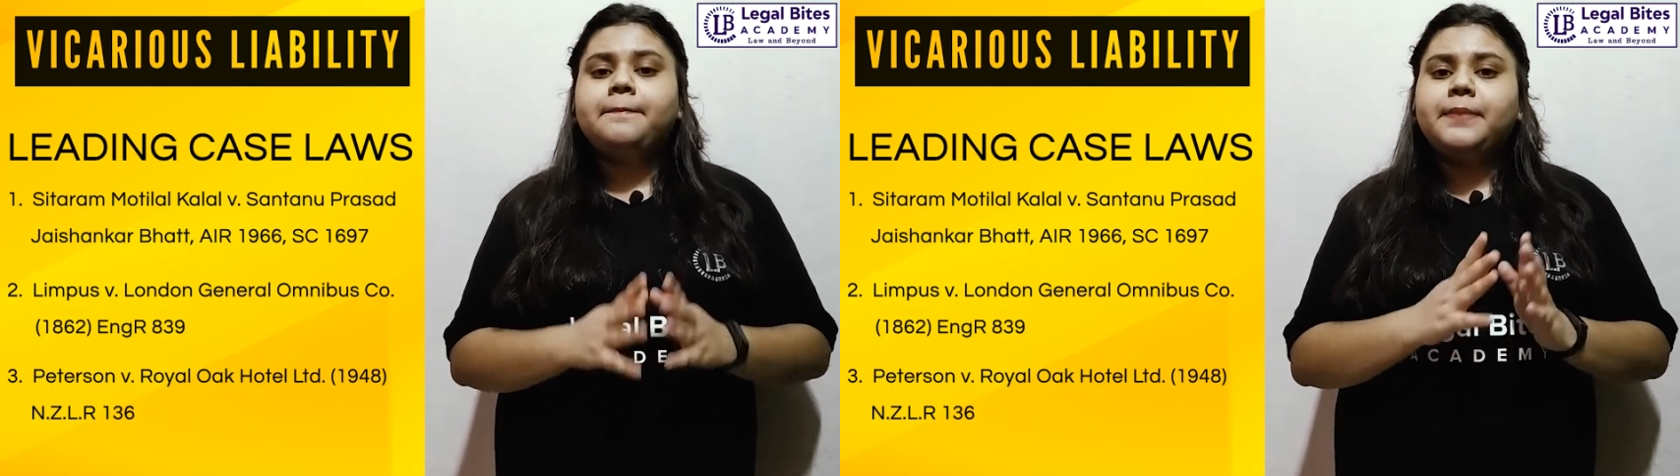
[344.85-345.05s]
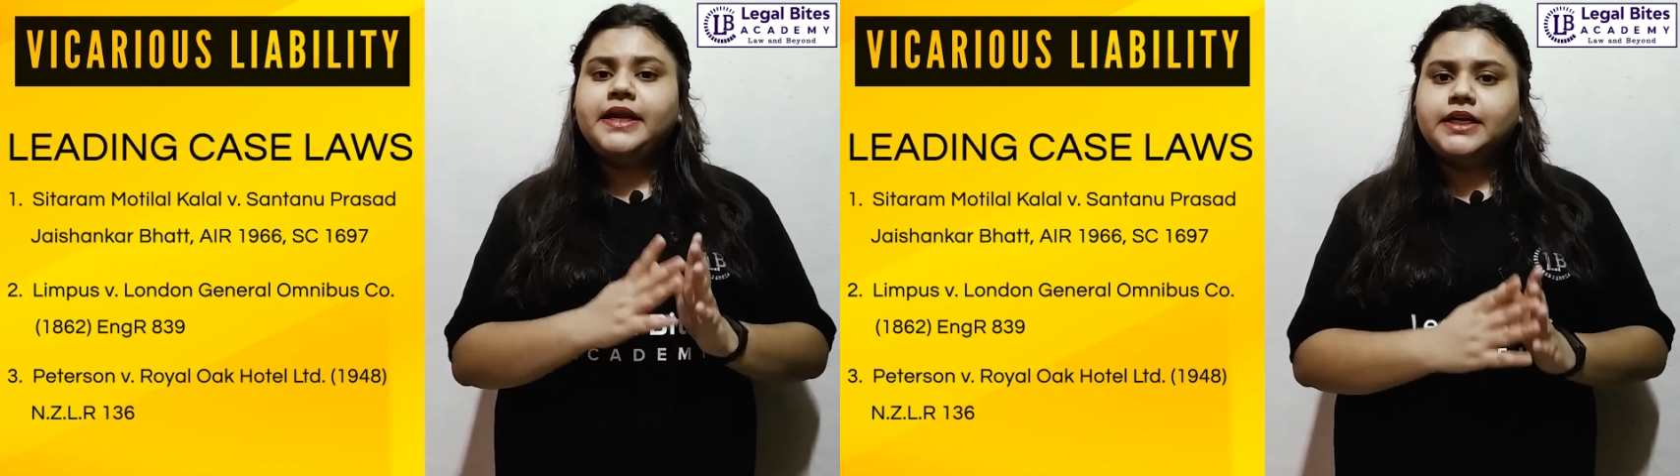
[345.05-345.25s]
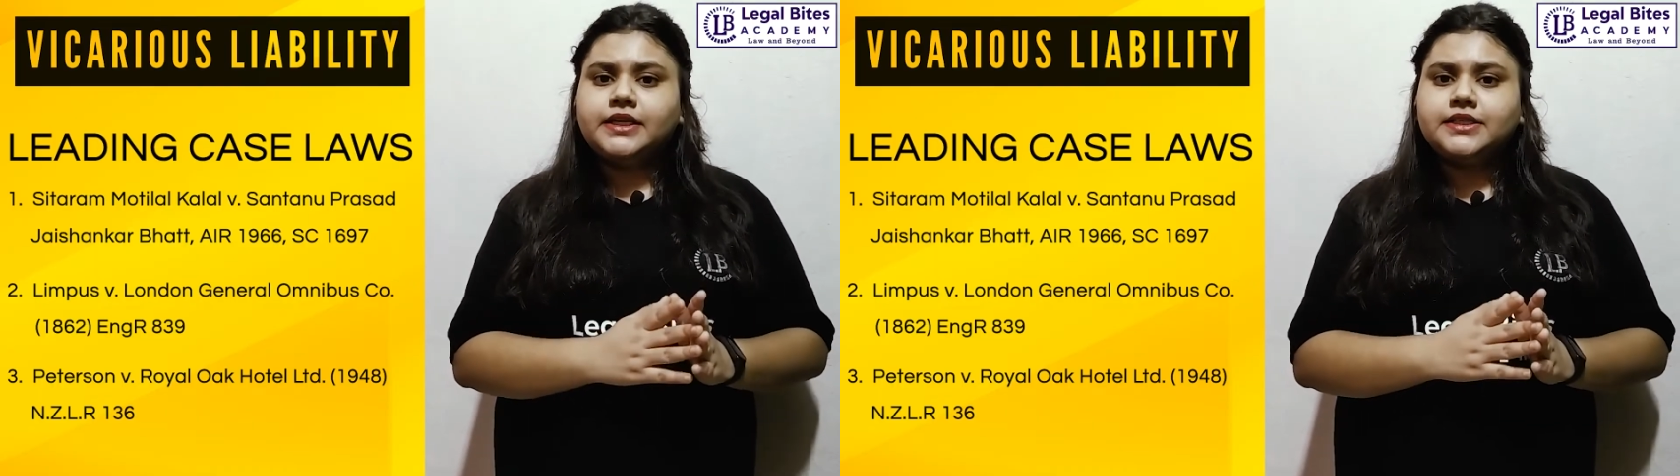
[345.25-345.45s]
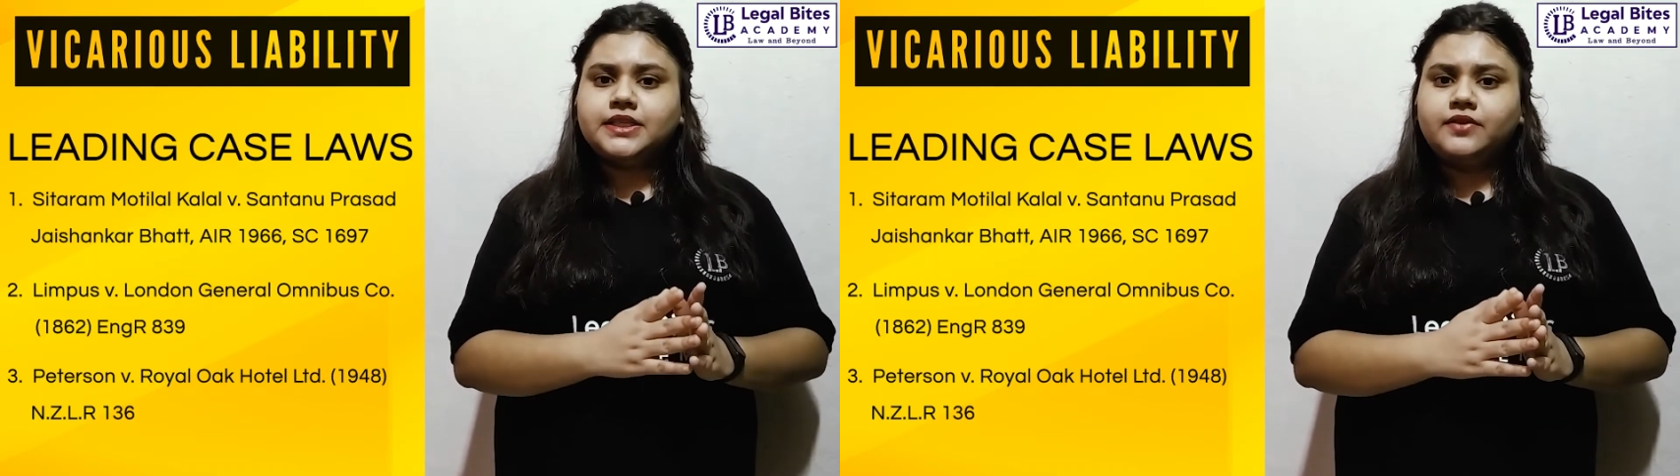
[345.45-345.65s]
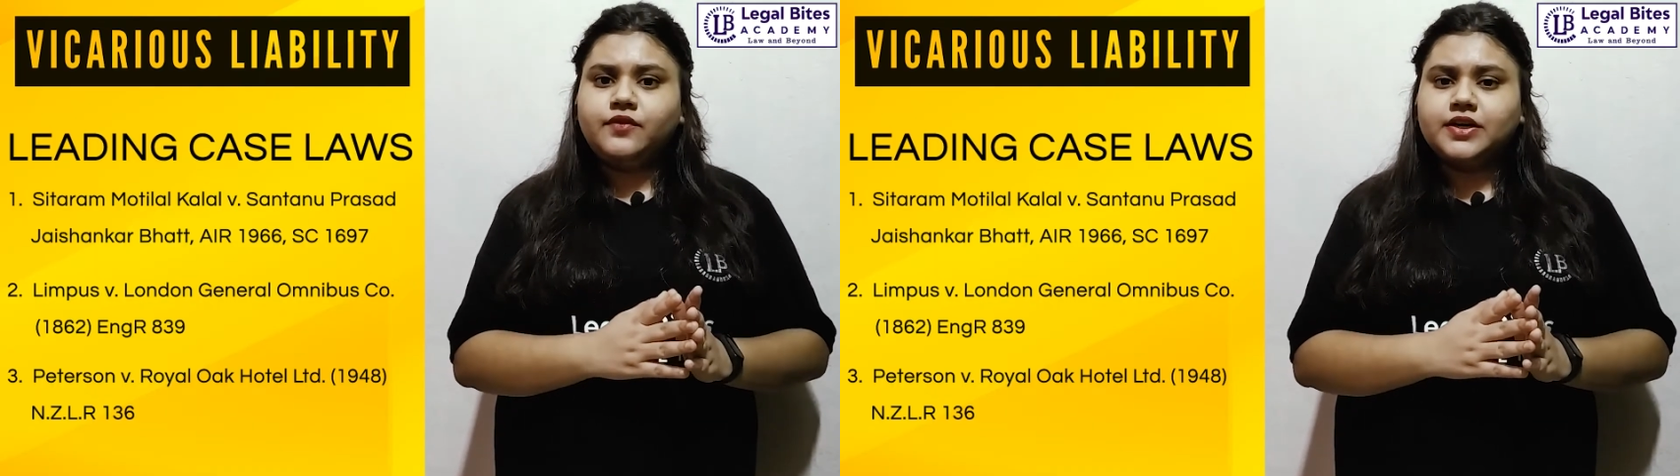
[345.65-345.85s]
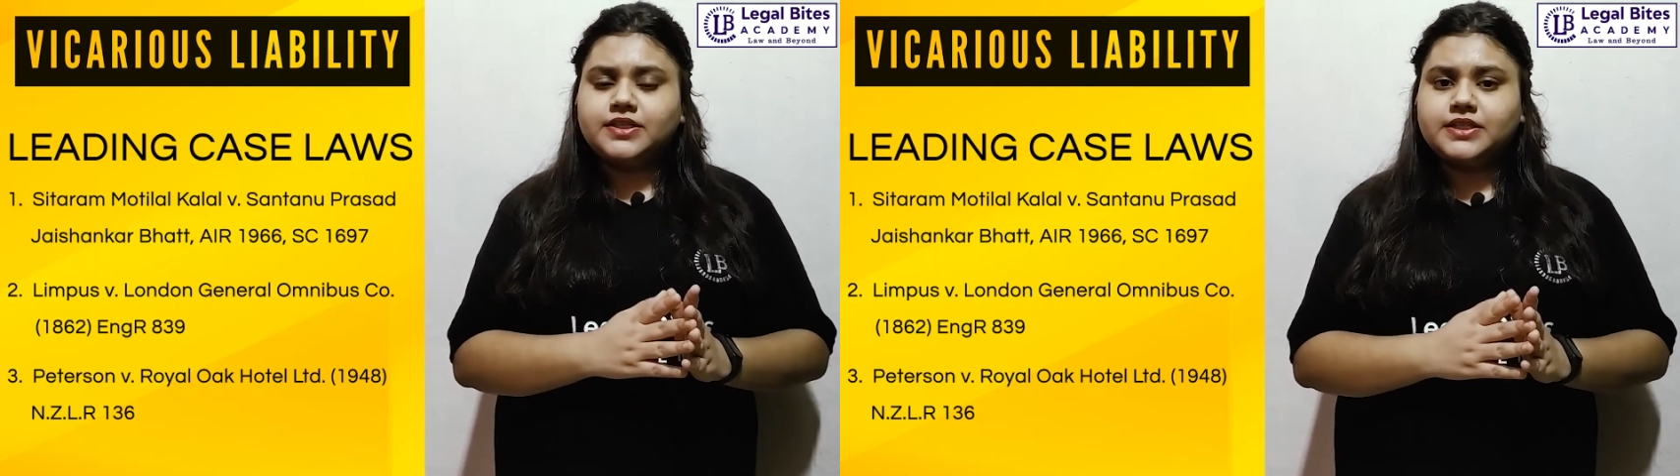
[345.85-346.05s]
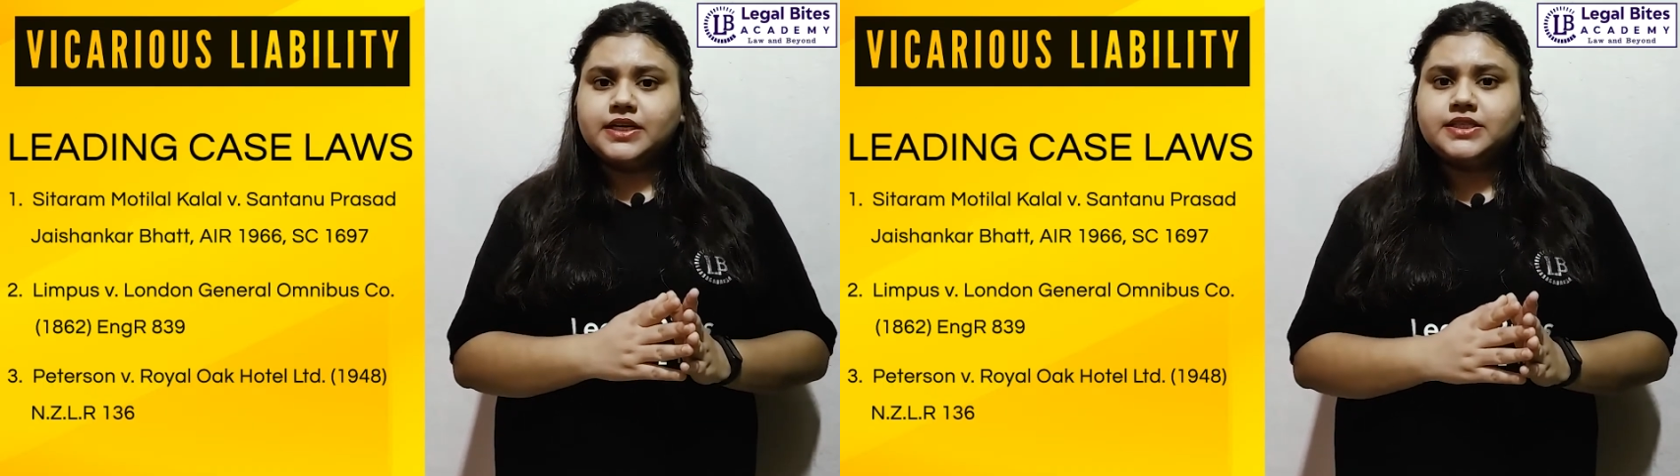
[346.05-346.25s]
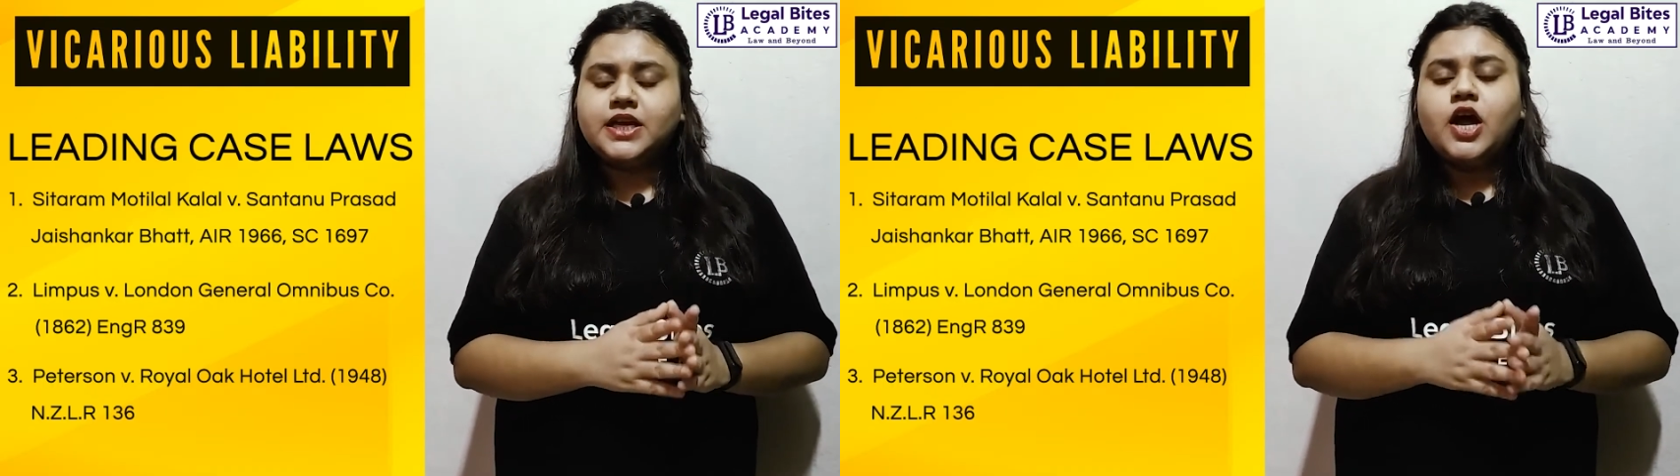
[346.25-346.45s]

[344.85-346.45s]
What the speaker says: Peterson versus